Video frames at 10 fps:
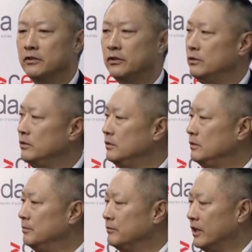
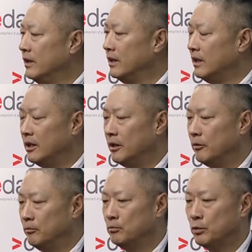to
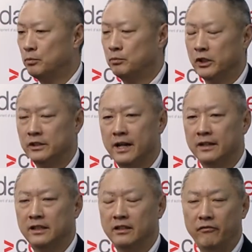
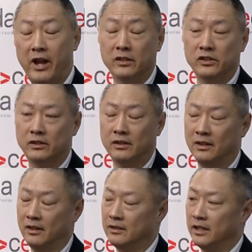protect and advance
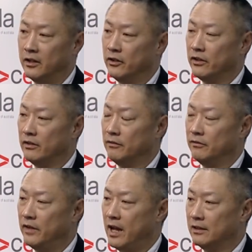the health
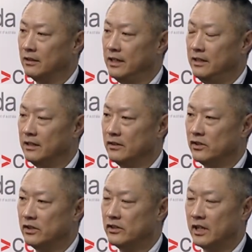of
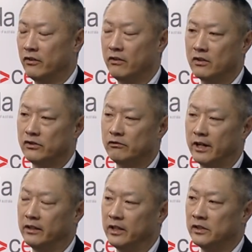Adelaideans and South
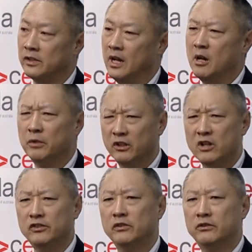Australians, but
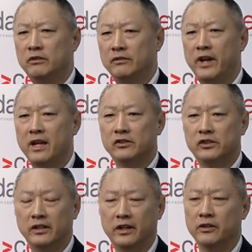also to
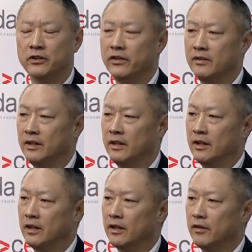advance the health
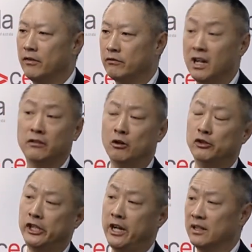throughout
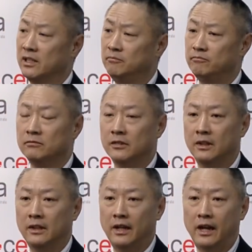Oceania
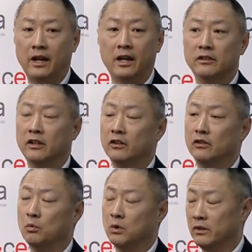and
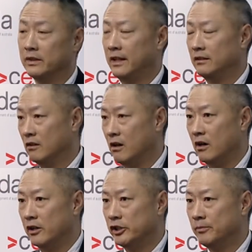the world at
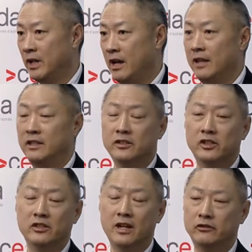large. And
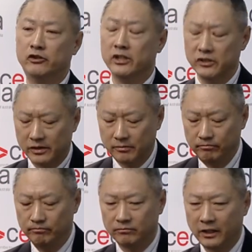this is not just
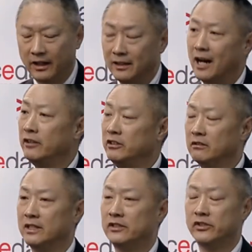an
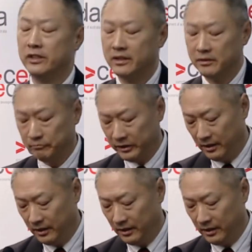idealistic